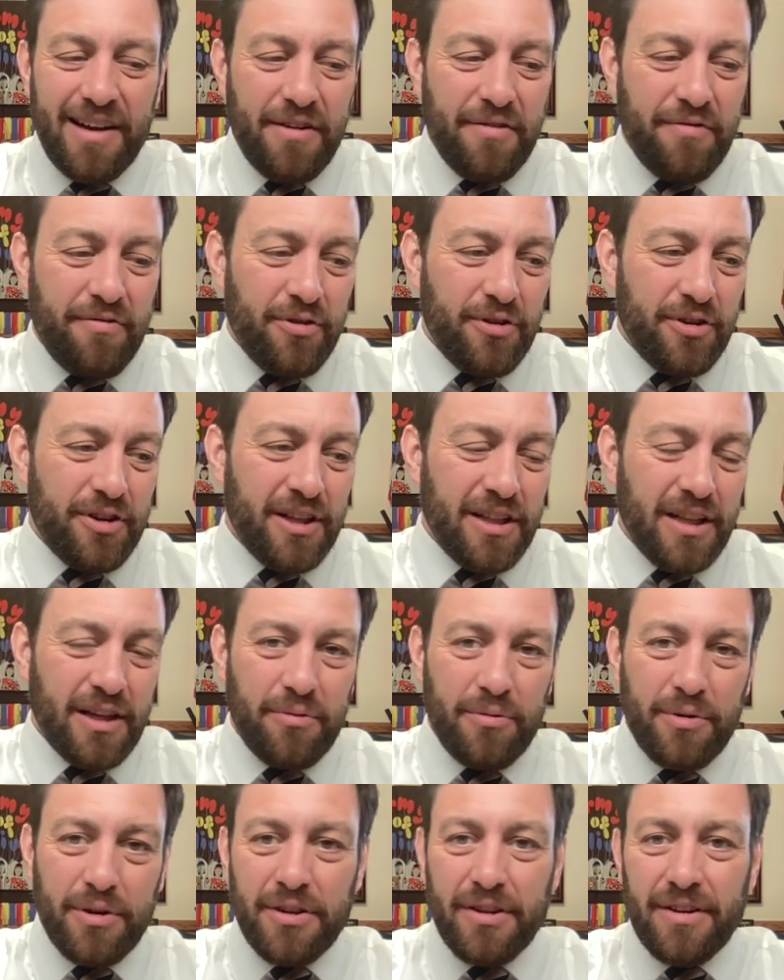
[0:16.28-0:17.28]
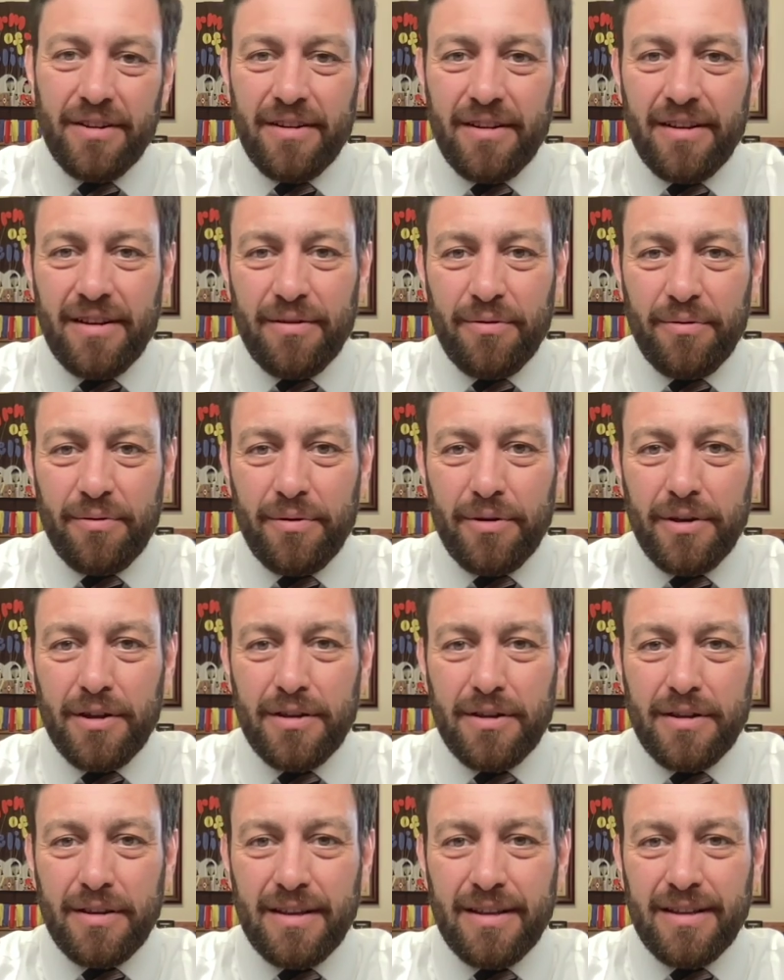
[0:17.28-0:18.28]
for dealing with
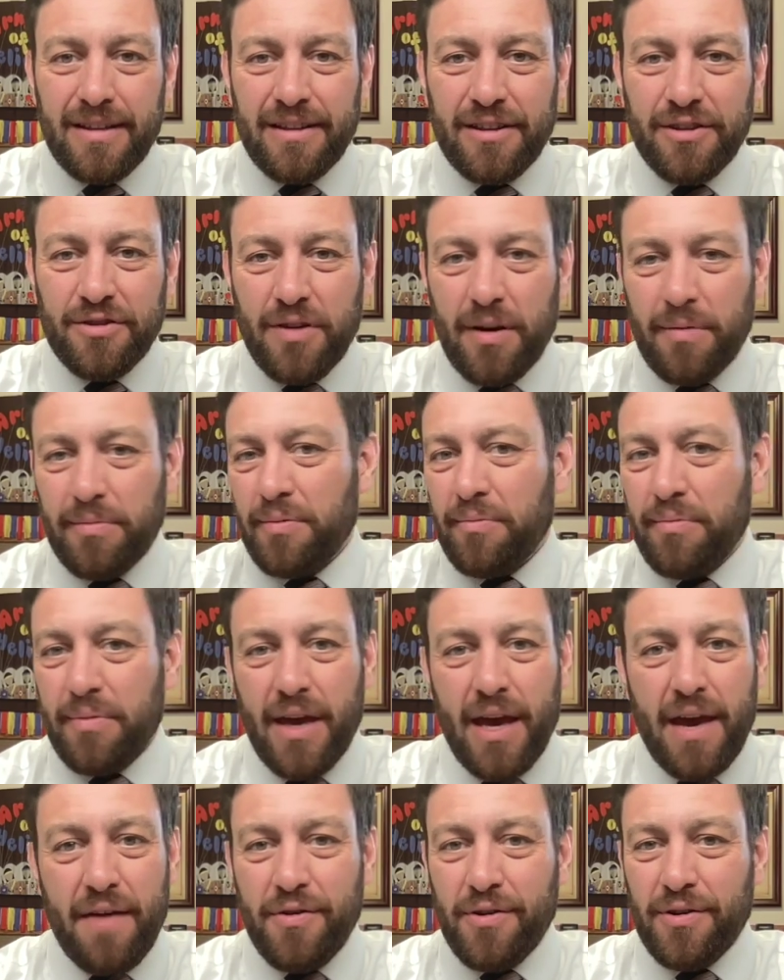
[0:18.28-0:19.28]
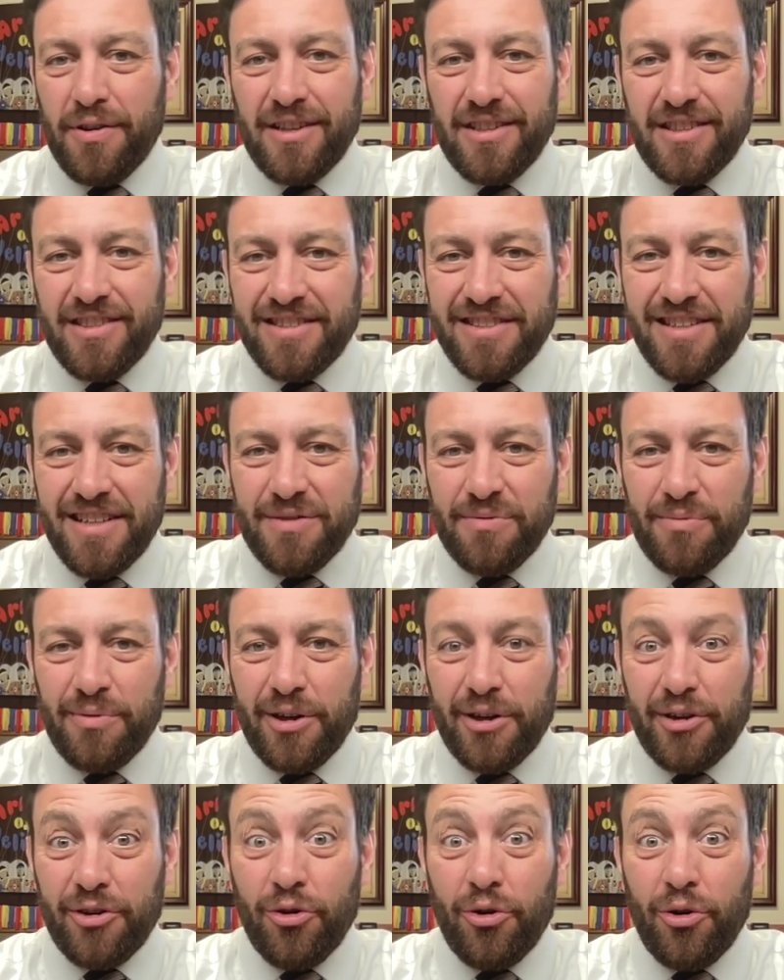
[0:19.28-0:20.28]
disruptive behavior that just doesn't
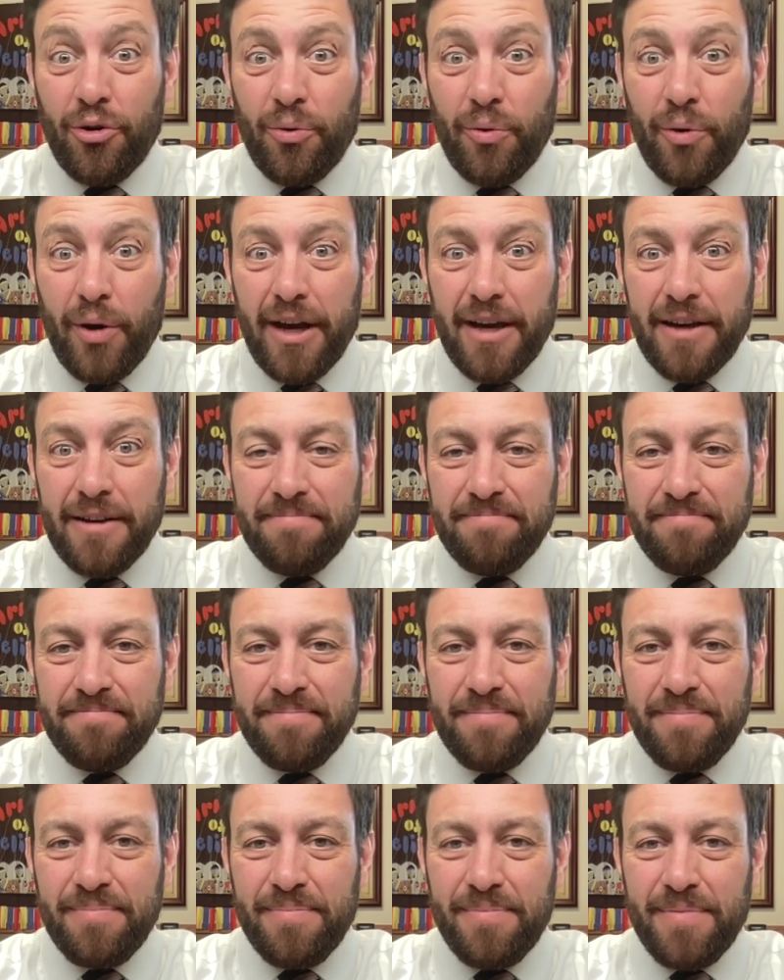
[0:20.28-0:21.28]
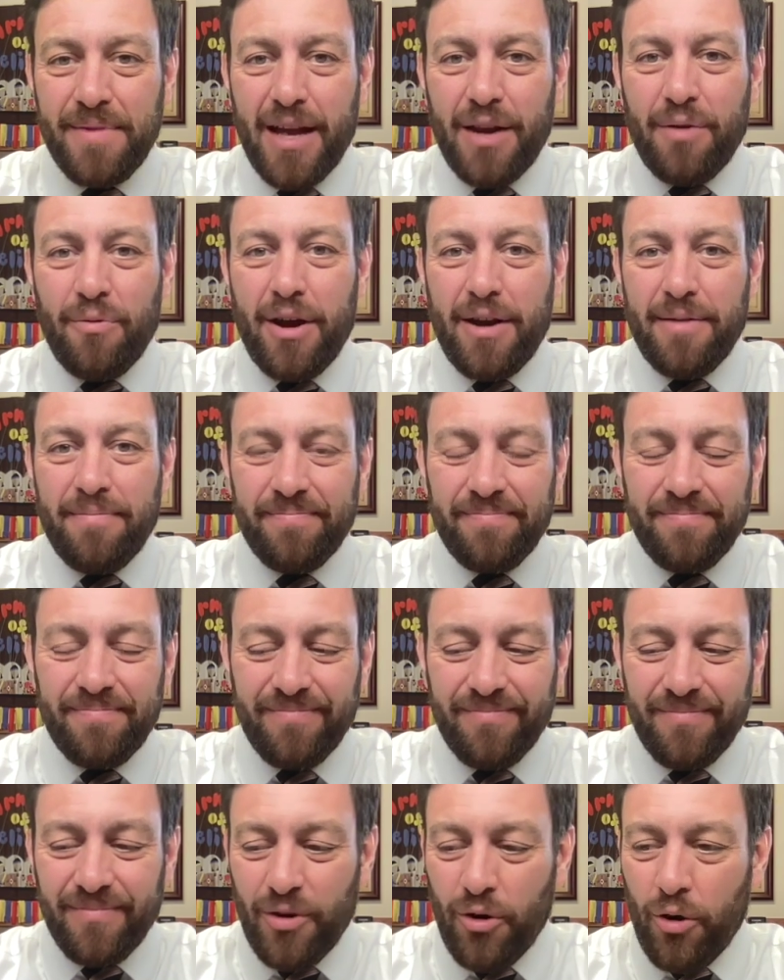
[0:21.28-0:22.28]
want to go away. Anyway,
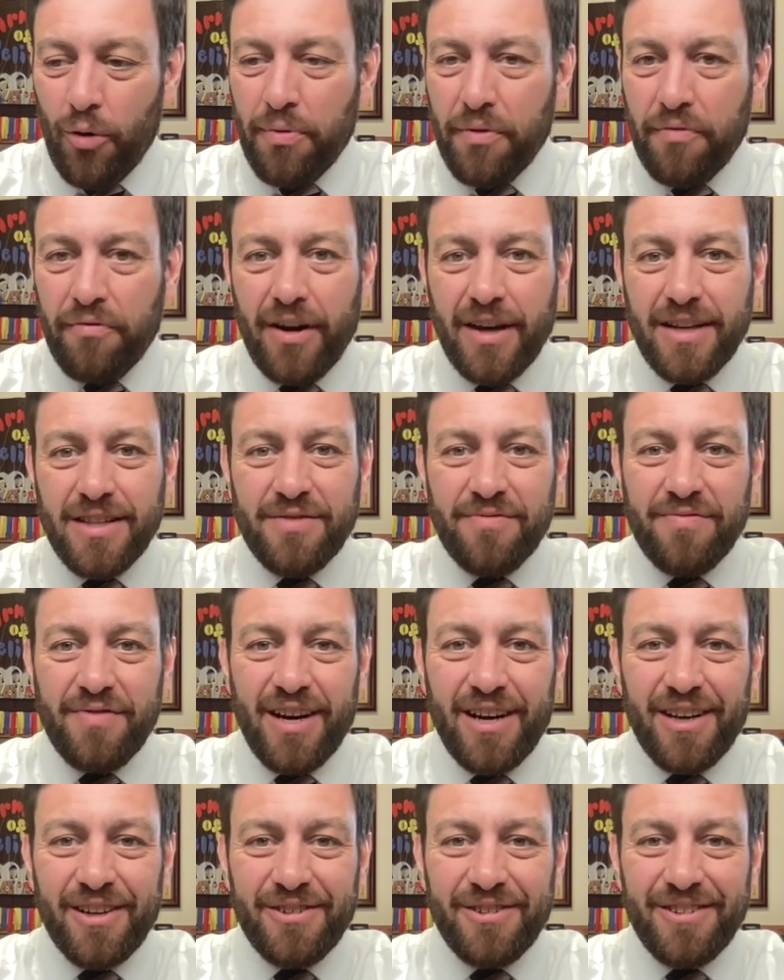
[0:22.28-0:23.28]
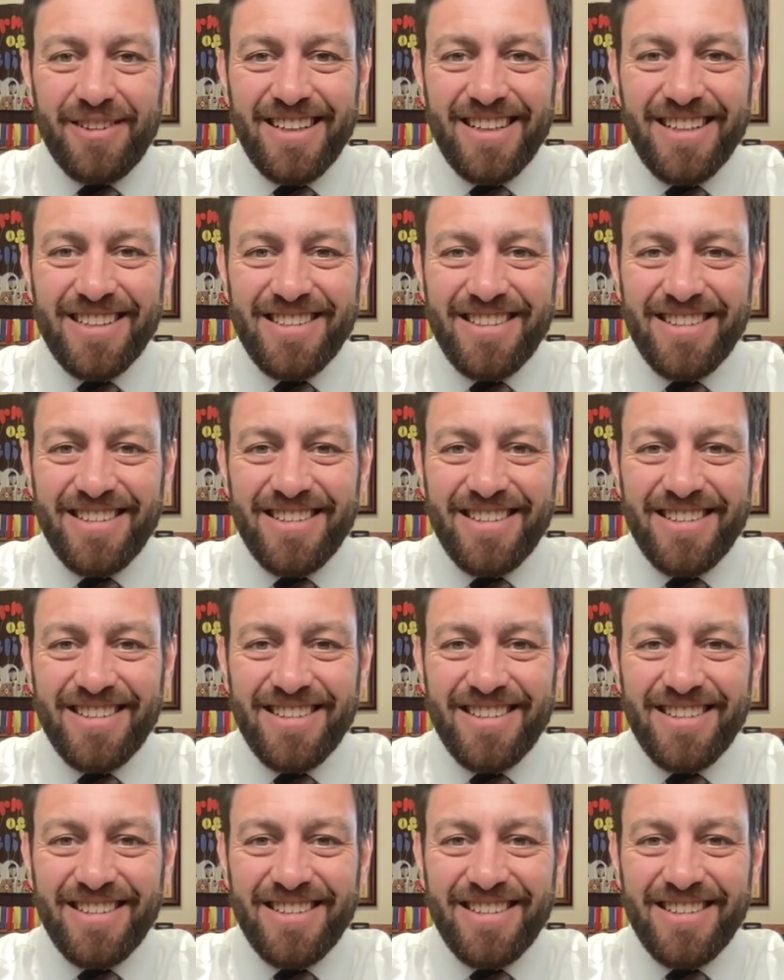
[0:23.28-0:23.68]
hope you find some value in this.